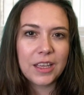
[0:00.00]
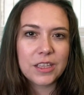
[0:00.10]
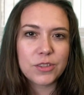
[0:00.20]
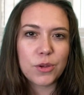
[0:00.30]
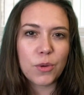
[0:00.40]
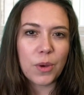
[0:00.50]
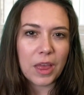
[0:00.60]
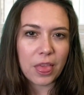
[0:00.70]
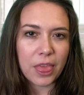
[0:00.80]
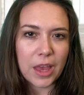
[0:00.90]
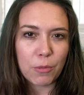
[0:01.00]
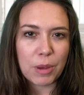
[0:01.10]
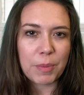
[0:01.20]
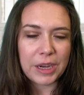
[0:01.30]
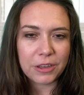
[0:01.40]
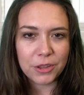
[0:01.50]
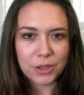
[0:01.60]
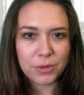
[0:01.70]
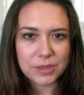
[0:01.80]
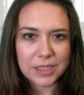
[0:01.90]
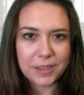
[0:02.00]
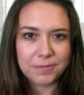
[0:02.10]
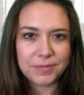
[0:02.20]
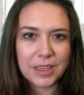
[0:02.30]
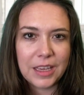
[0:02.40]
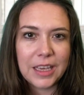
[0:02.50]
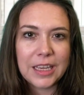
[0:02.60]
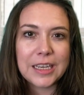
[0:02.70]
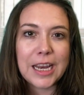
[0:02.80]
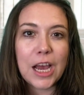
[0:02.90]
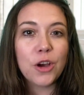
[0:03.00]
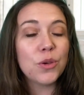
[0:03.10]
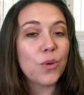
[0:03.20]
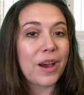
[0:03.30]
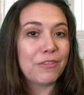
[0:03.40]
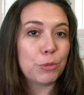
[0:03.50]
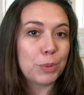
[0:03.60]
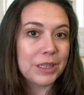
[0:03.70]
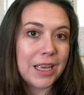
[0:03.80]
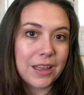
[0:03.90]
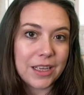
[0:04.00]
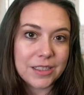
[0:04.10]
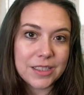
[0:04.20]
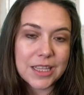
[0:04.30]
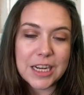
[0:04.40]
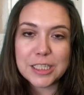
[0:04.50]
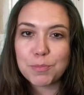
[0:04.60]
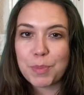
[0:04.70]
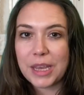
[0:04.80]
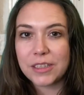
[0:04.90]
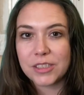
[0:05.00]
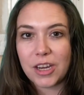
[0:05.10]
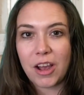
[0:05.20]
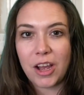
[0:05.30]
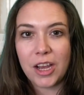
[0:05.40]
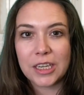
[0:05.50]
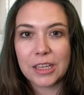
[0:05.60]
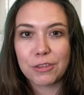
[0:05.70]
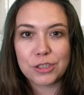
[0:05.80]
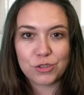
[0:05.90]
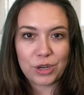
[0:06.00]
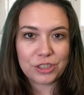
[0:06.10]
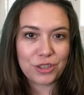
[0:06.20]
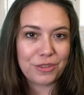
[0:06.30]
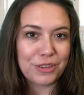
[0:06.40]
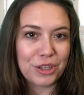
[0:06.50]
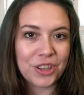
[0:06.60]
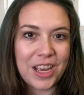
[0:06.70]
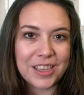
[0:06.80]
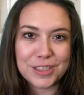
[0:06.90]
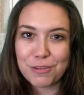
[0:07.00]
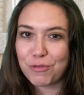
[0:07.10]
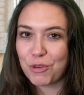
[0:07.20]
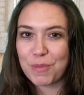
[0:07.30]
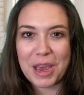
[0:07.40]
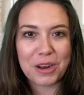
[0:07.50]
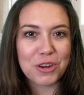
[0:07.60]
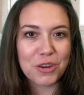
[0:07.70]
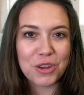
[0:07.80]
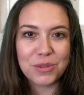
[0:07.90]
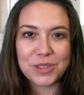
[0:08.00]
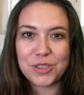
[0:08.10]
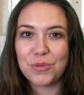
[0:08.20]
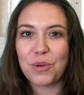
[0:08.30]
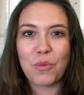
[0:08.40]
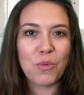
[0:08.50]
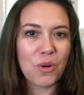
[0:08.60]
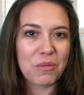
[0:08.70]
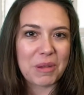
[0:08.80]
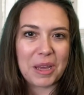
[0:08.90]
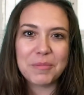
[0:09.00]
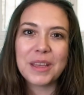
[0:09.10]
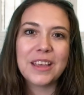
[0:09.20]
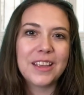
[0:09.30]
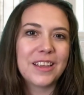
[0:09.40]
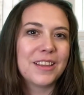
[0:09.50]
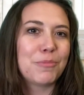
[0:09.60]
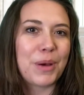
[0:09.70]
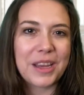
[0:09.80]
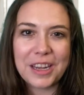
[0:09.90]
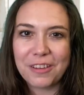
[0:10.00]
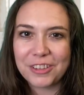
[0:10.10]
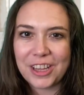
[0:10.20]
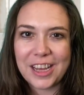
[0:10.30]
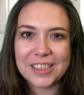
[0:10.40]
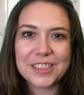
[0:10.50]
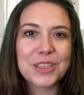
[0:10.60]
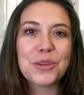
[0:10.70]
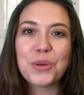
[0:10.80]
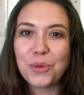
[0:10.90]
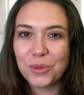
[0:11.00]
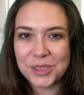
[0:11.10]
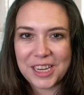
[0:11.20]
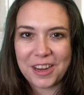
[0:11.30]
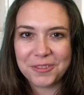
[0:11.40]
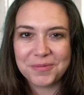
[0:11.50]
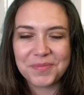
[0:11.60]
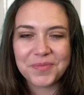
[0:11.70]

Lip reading: So then we pile those in. Now you have a playlist that is based on the structure of your class, the format you're used to: warm up, body of class, cool down.